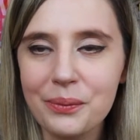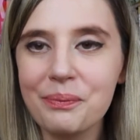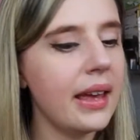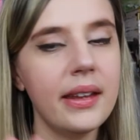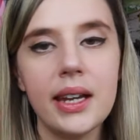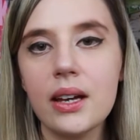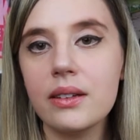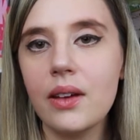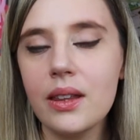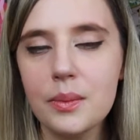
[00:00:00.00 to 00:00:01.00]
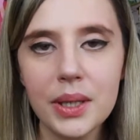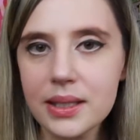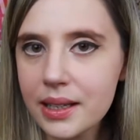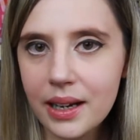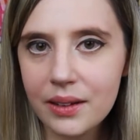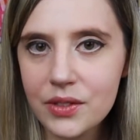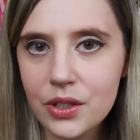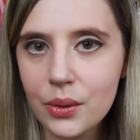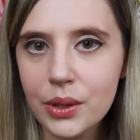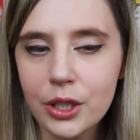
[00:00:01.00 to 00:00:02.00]
And out of all the books that I've
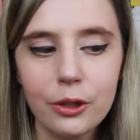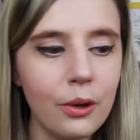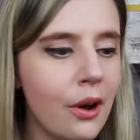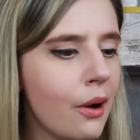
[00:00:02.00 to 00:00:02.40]
shown you,